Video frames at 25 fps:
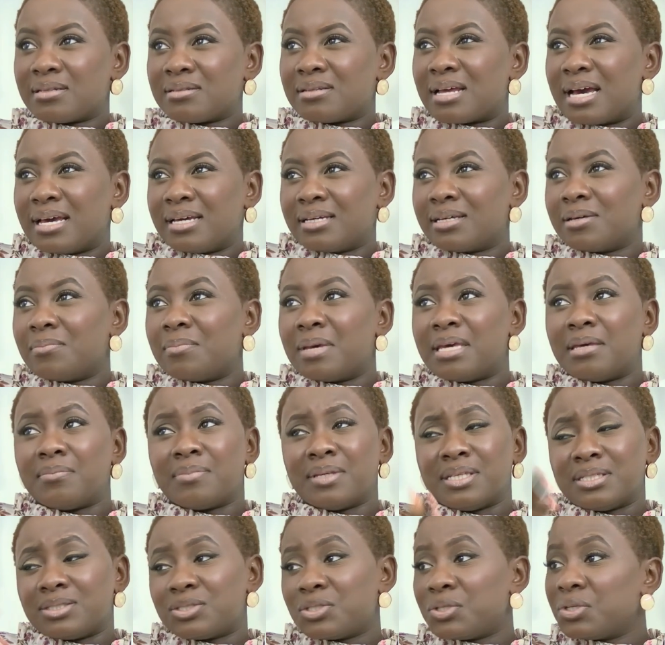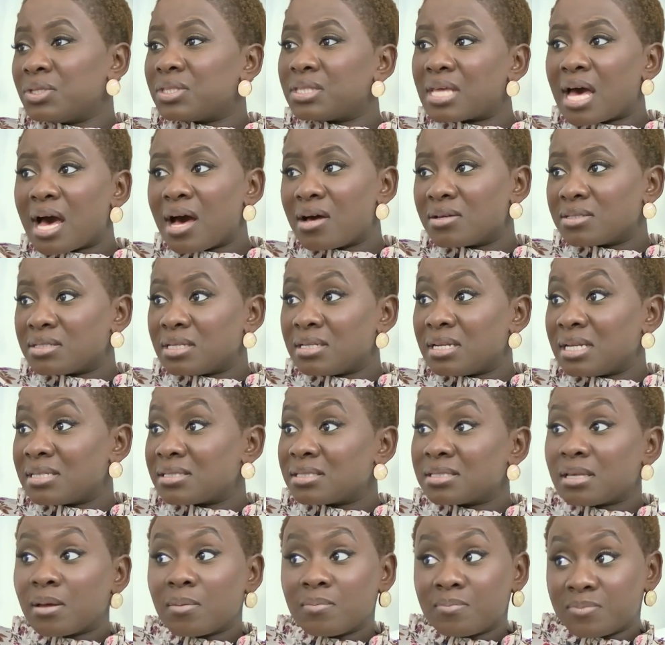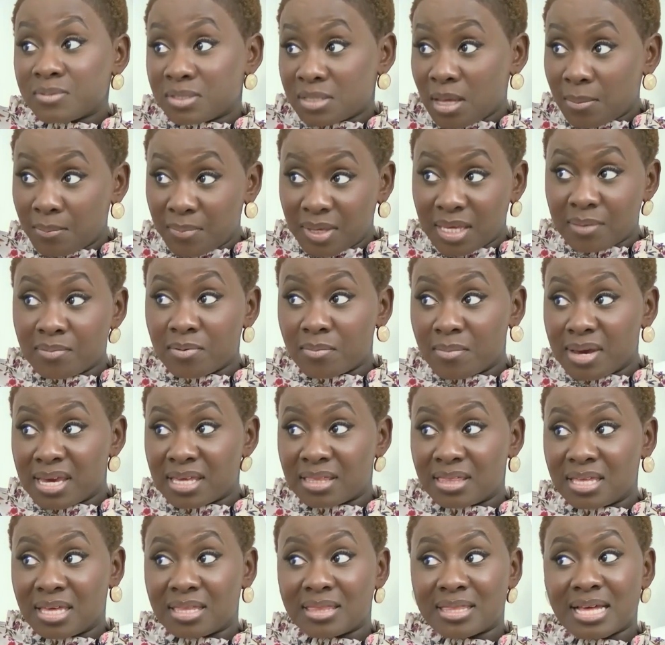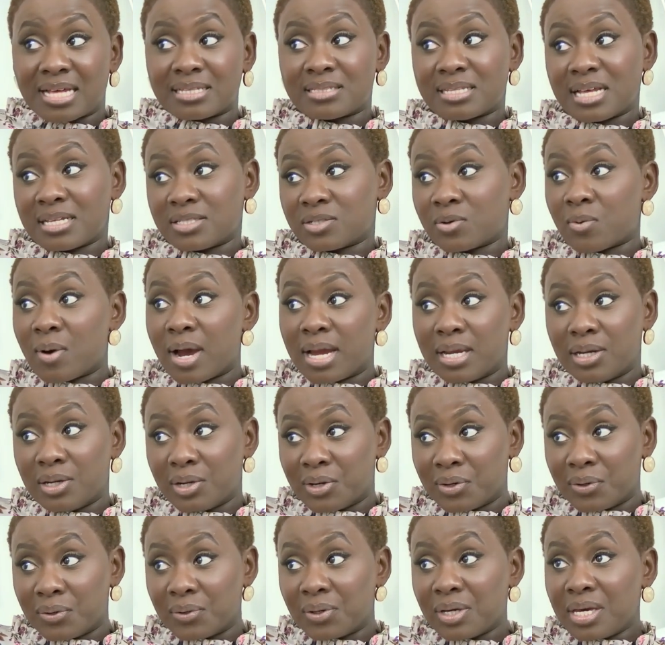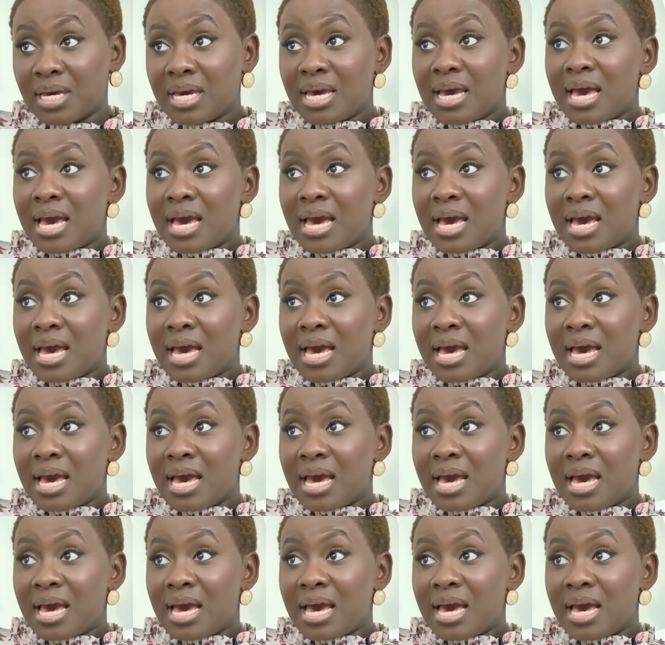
like maybe 2,000, and some people may think that that's quite low.